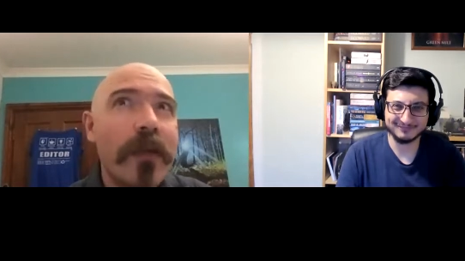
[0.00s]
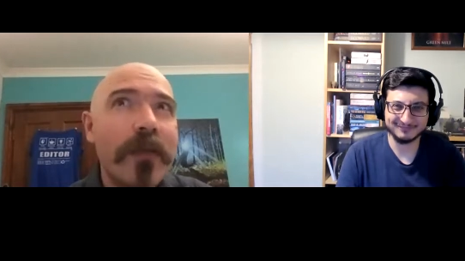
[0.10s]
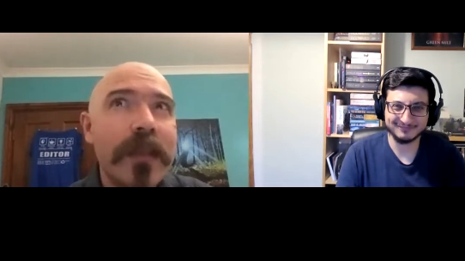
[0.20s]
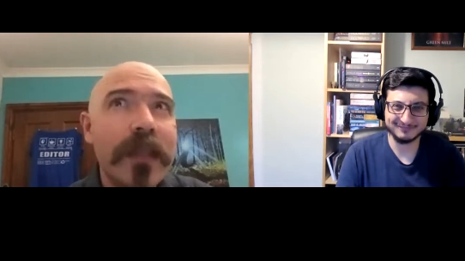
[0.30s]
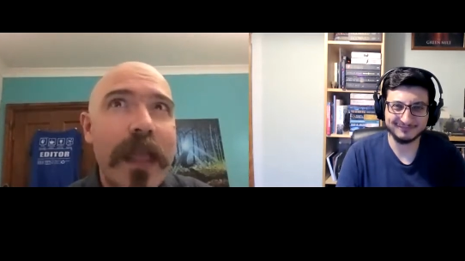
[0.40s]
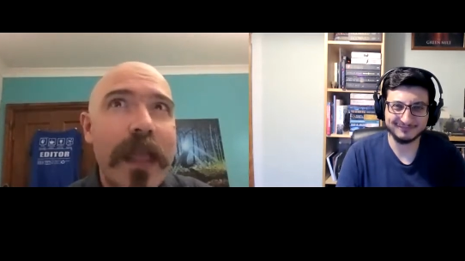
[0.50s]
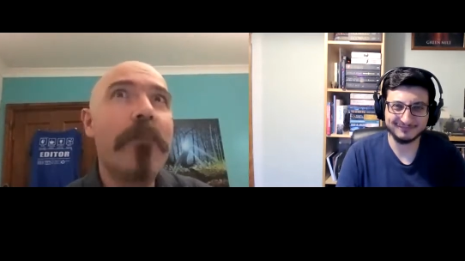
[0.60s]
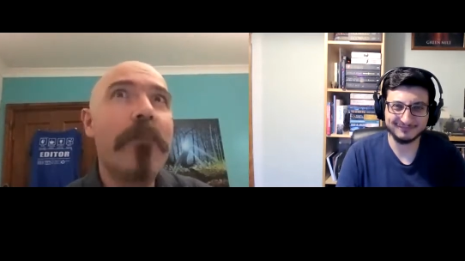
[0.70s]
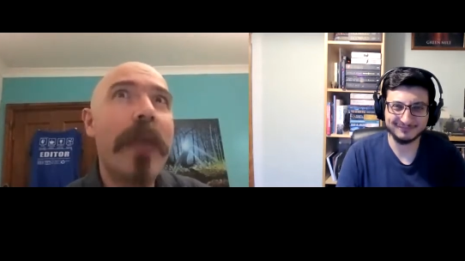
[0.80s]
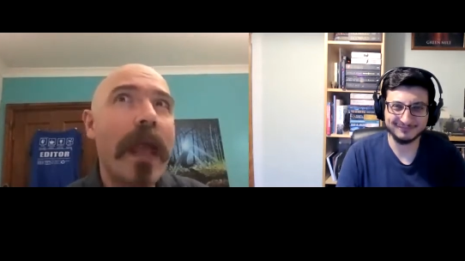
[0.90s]
Speaker 1: with, Kit
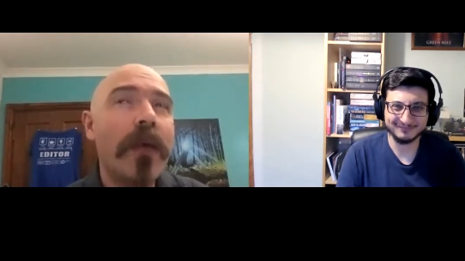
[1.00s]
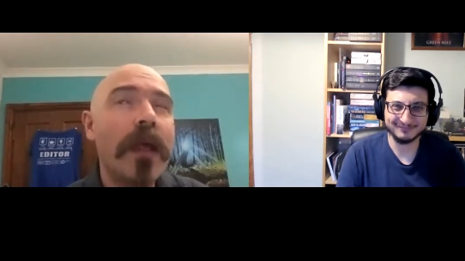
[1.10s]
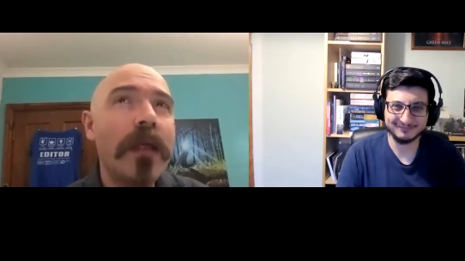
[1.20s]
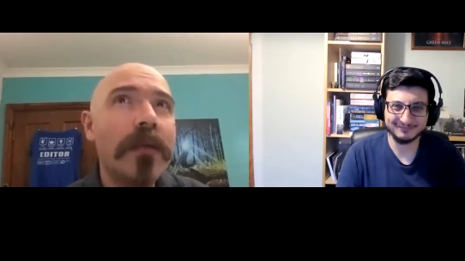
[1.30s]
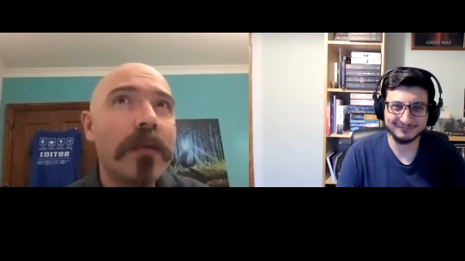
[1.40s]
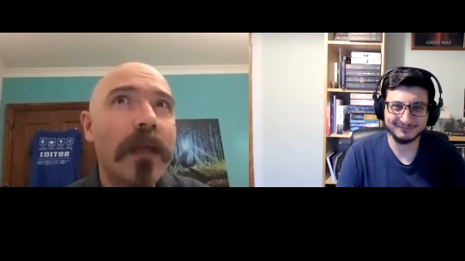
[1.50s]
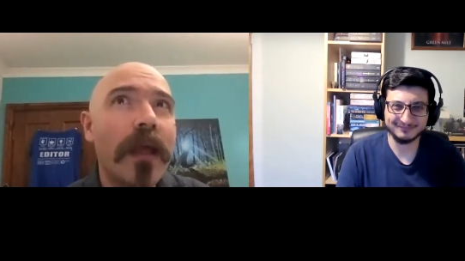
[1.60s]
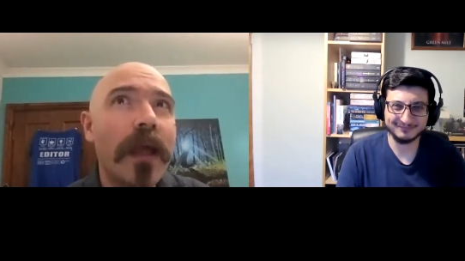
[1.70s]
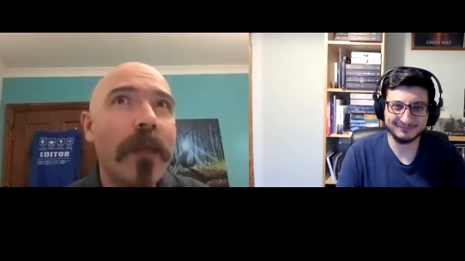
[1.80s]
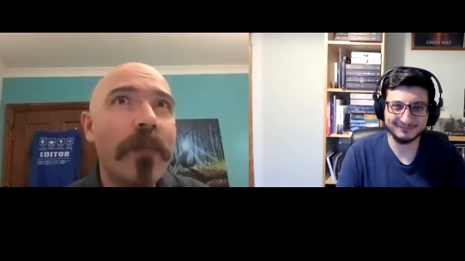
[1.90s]
Power,
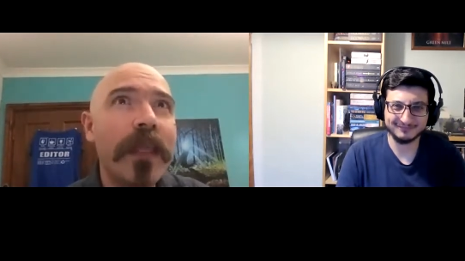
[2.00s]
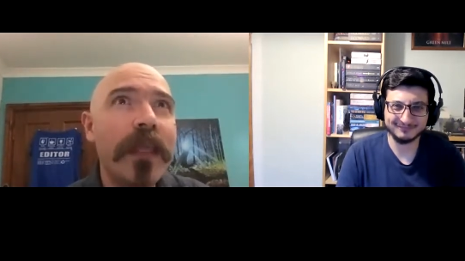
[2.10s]
um, he